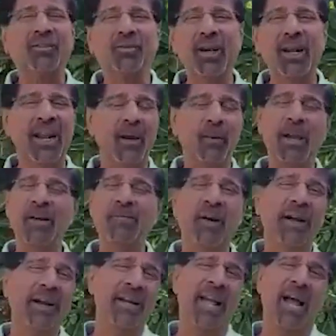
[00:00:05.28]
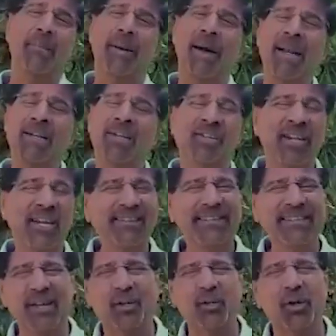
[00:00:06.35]
thrilling win for India, man,
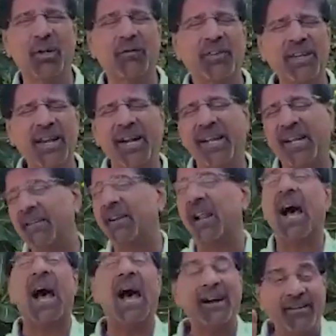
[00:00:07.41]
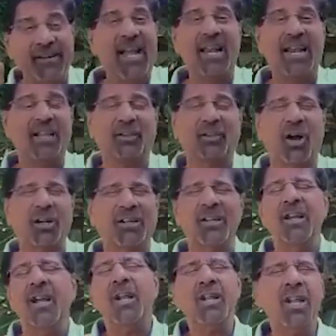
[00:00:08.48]
chasing a total of 300 runs. I really thought
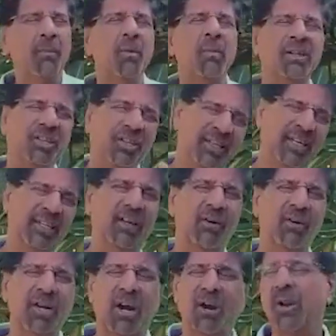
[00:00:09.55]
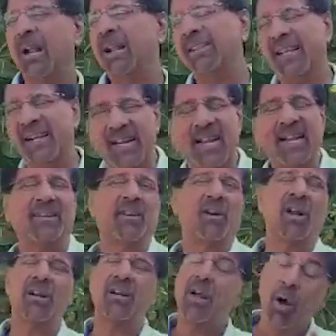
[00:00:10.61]
the moment Shikhar Dhawan got out and then later
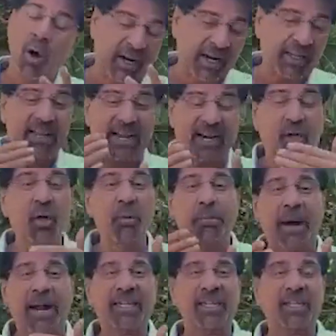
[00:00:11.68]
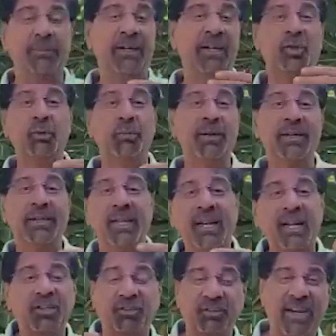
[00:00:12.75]
on, okay, they had a good partnership between Shubman Gill
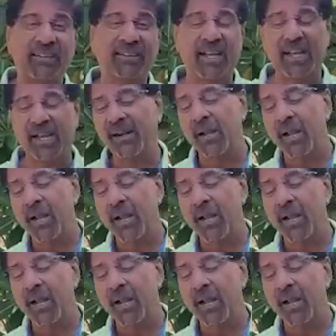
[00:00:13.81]
and Shreyas Iyer.